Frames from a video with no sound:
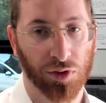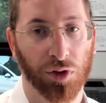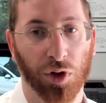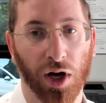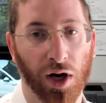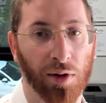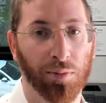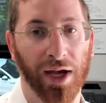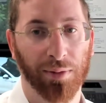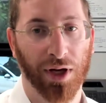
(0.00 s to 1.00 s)
look on
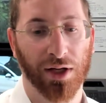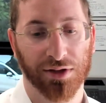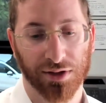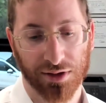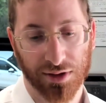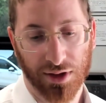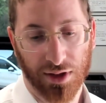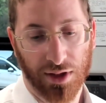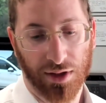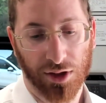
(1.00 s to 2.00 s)
bank balances.
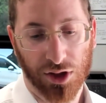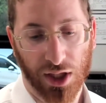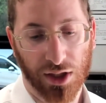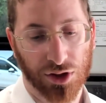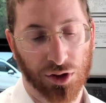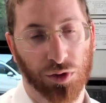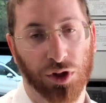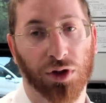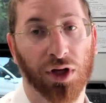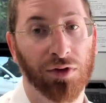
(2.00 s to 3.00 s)
The challenge is when
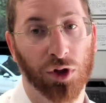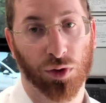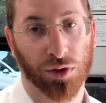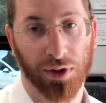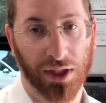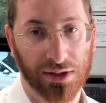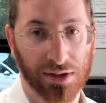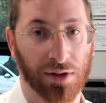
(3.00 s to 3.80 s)
you're an inventory based.